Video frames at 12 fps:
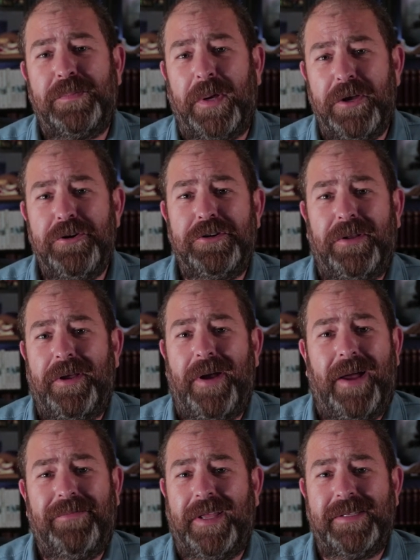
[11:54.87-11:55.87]
but usually you
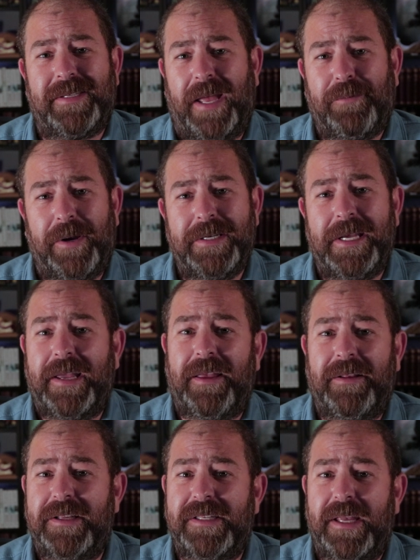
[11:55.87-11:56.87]
have these like
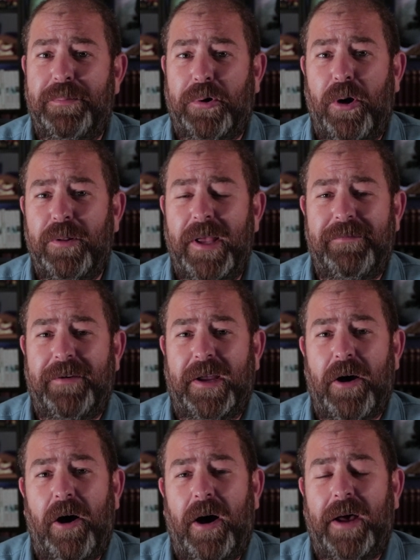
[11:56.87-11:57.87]
ridiculously prolific
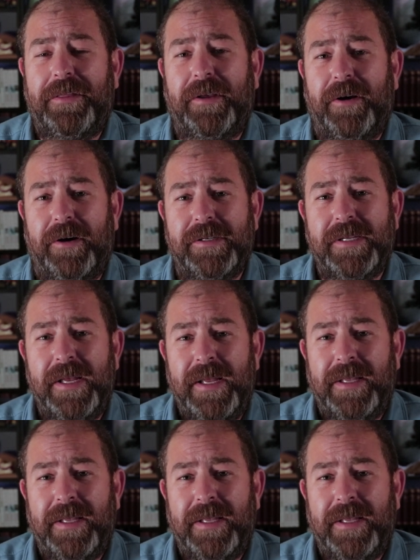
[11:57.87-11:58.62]
authors